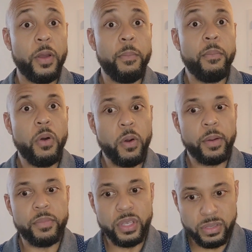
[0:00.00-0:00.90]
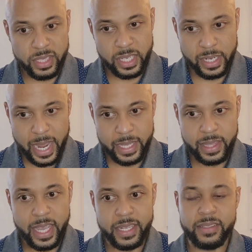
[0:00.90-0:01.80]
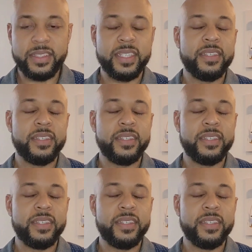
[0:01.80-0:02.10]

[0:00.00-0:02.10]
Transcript: more music like that.